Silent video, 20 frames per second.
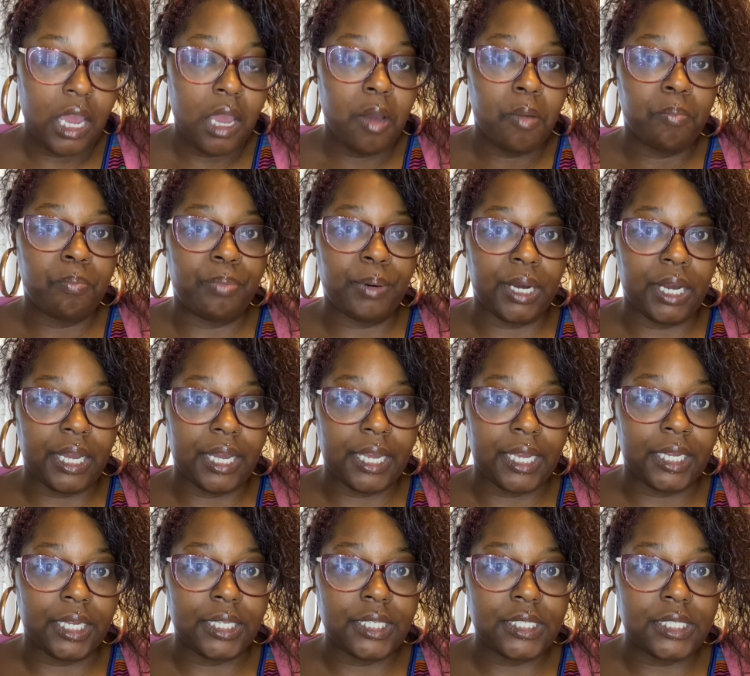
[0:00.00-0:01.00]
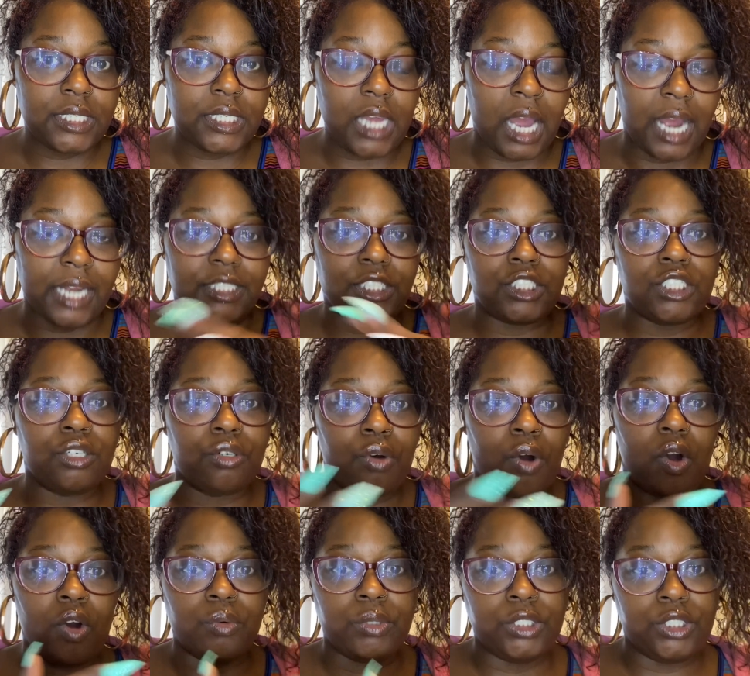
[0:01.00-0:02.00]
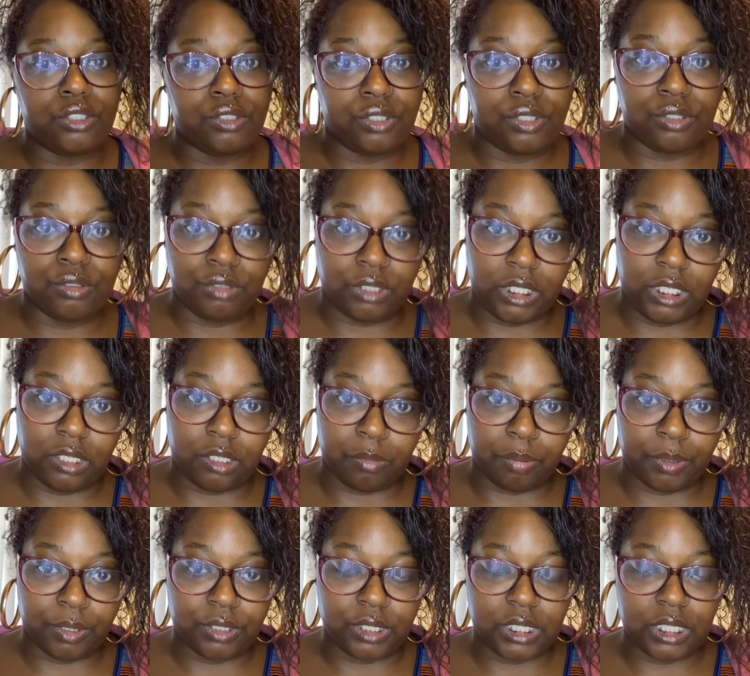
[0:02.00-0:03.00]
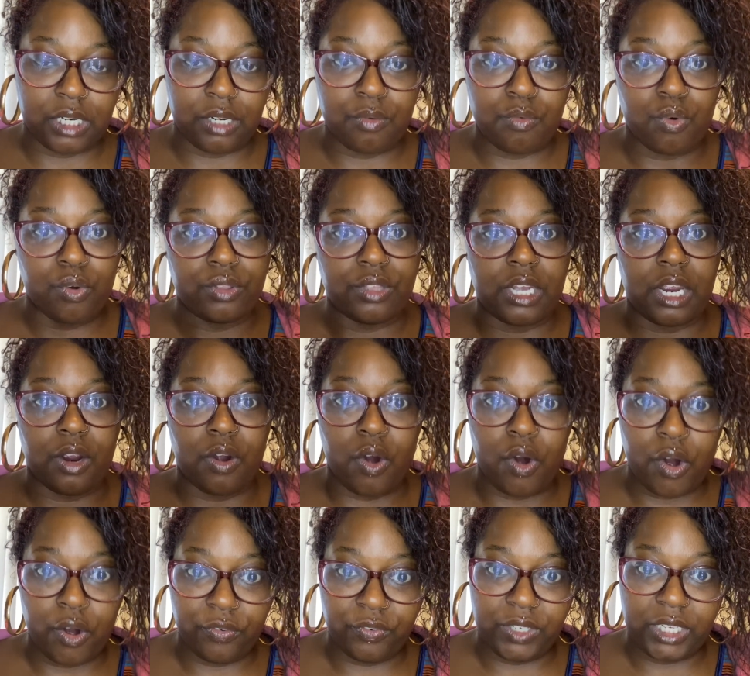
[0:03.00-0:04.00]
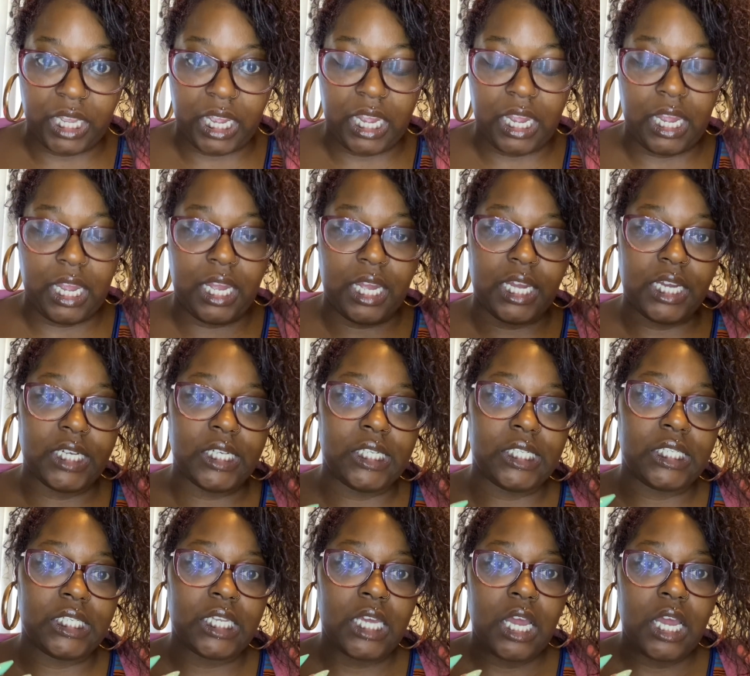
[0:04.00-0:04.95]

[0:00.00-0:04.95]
but I still always used to see the person on their off days,